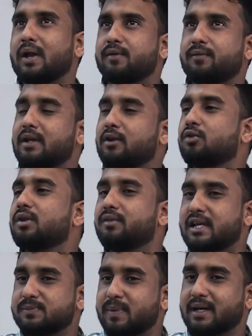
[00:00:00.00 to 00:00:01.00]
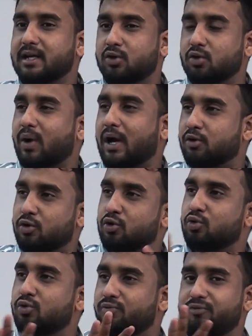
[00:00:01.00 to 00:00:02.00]
or 2015, they were expected to 1 or
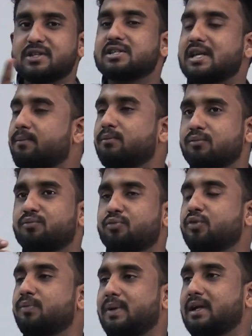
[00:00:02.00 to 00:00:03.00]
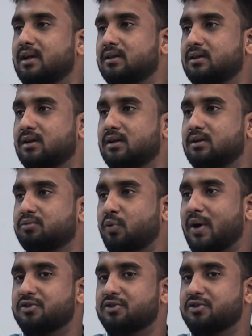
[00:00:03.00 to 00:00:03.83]
2. Which team would be the